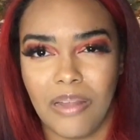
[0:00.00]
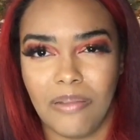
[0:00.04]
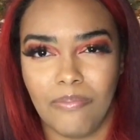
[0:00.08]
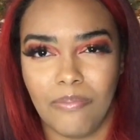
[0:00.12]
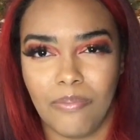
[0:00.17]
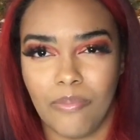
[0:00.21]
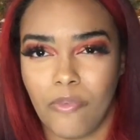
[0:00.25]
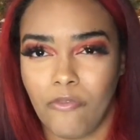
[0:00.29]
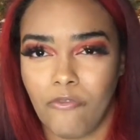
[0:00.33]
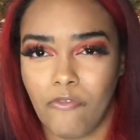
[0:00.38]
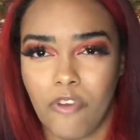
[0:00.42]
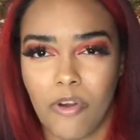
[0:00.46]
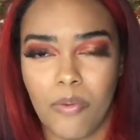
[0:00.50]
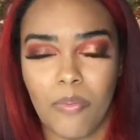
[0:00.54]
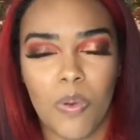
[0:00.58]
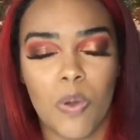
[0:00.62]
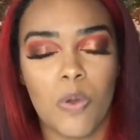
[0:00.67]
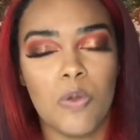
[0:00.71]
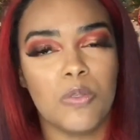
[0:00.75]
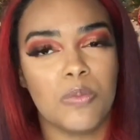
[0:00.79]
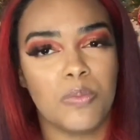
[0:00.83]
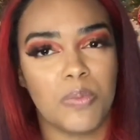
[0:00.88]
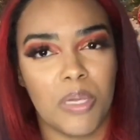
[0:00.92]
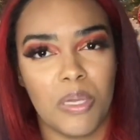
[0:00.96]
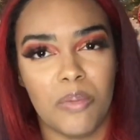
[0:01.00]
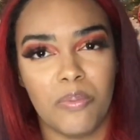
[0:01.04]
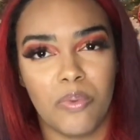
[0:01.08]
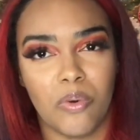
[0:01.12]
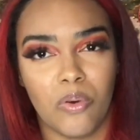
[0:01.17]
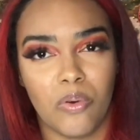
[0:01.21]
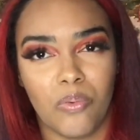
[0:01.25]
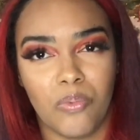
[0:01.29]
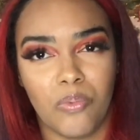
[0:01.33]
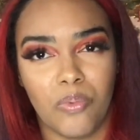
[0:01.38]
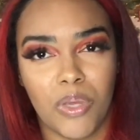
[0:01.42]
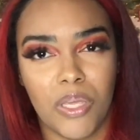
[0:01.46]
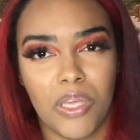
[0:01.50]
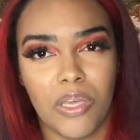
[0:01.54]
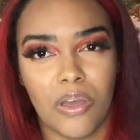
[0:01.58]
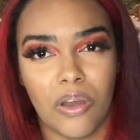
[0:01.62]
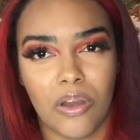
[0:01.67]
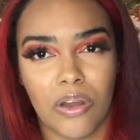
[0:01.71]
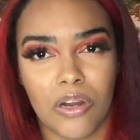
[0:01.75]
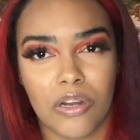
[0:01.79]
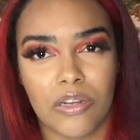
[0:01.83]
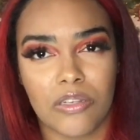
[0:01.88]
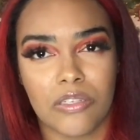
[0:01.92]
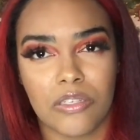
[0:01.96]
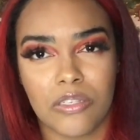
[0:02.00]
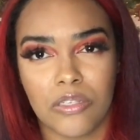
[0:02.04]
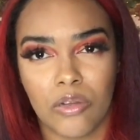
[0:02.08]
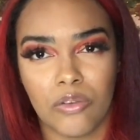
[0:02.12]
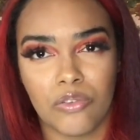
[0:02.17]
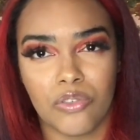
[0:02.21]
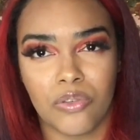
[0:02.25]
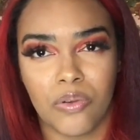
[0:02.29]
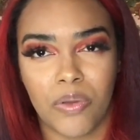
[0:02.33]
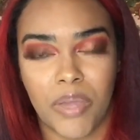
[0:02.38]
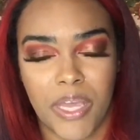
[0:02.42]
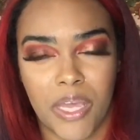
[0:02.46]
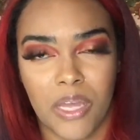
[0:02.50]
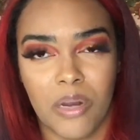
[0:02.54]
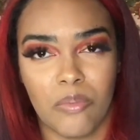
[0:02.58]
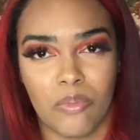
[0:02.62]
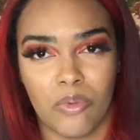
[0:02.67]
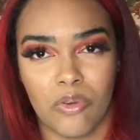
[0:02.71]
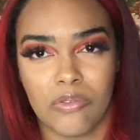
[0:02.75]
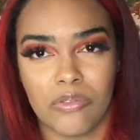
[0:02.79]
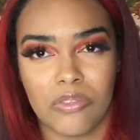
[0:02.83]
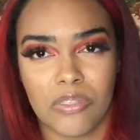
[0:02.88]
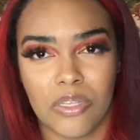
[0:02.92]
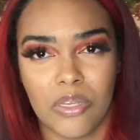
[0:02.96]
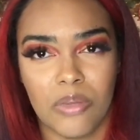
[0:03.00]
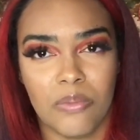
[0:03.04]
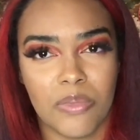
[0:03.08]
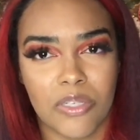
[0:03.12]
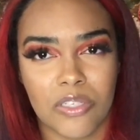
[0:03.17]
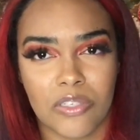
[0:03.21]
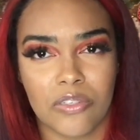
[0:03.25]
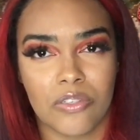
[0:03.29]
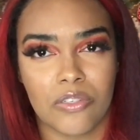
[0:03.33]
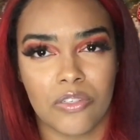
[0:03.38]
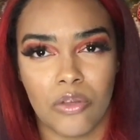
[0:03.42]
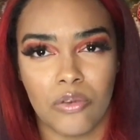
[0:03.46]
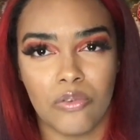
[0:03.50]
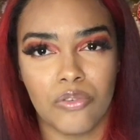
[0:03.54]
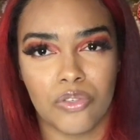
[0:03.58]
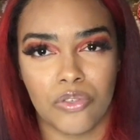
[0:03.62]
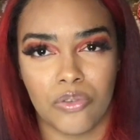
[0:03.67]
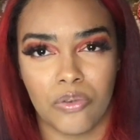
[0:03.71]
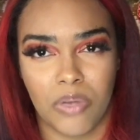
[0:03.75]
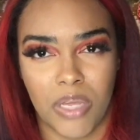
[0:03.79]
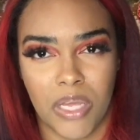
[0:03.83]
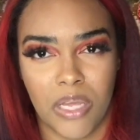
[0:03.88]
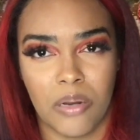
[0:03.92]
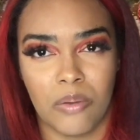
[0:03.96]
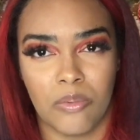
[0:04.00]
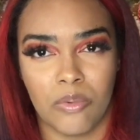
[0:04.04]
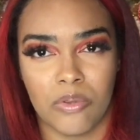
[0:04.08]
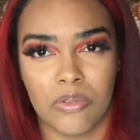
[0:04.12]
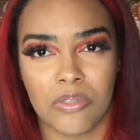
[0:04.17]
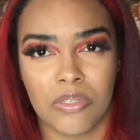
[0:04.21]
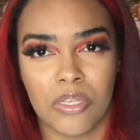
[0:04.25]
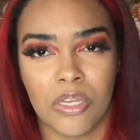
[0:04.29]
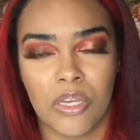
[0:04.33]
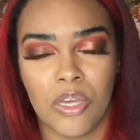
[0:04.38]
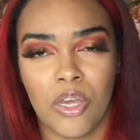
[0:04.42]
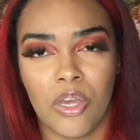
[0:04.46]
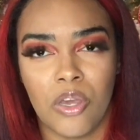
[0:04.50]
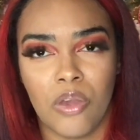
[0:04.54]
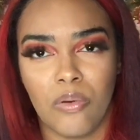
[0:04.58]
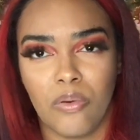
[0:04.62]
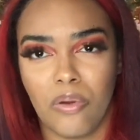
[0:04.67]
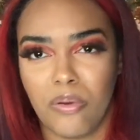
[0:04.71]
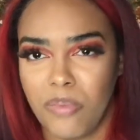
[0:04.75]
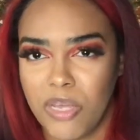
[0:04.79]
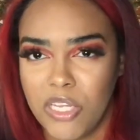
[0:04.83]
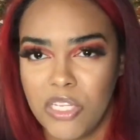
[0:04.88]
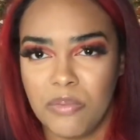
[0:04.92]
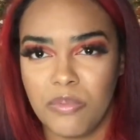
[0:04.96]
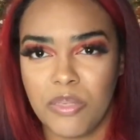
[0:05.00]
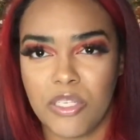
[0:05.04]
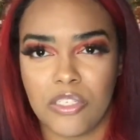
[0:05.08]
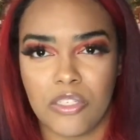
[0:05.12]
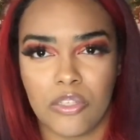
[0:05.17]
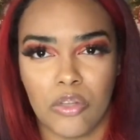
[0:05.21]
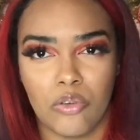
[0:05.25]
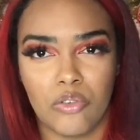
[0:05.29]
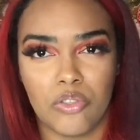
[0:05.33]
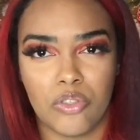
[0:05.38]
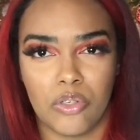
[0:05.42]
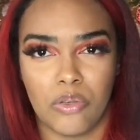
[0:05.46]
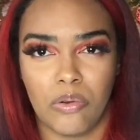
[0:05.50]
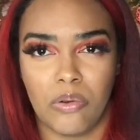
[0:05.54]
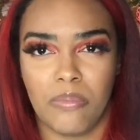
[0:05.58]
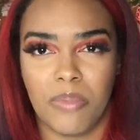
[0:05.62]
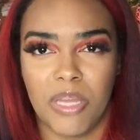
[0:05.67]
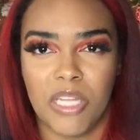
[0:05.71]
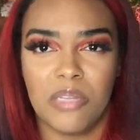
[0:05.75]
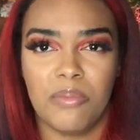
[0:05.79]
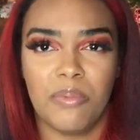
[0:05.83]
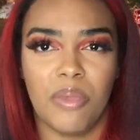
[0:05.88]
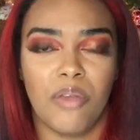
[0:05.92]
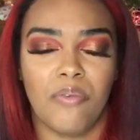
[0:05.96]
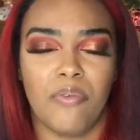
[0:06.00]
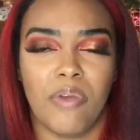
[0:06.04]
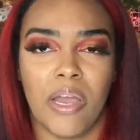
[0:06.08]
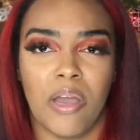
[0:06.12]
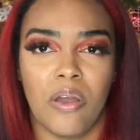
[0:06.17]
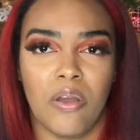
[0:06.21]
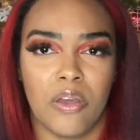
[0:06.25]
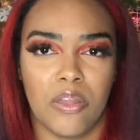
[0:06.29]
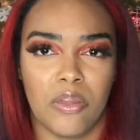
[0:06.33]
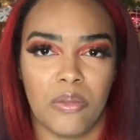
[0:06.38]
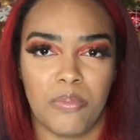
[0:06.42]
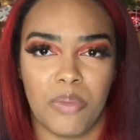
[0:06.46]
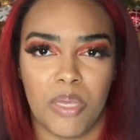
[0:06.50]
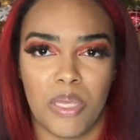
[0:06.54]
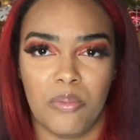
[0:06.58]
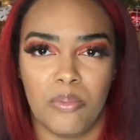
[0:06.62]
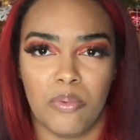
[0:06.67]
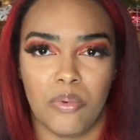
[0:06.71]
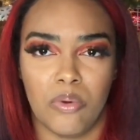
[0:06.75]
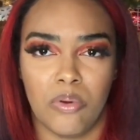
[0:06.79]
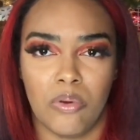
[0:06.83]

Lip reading: For most people, we are social animals. Humans are social animals. We're meant to be social. We're meant to be around other people,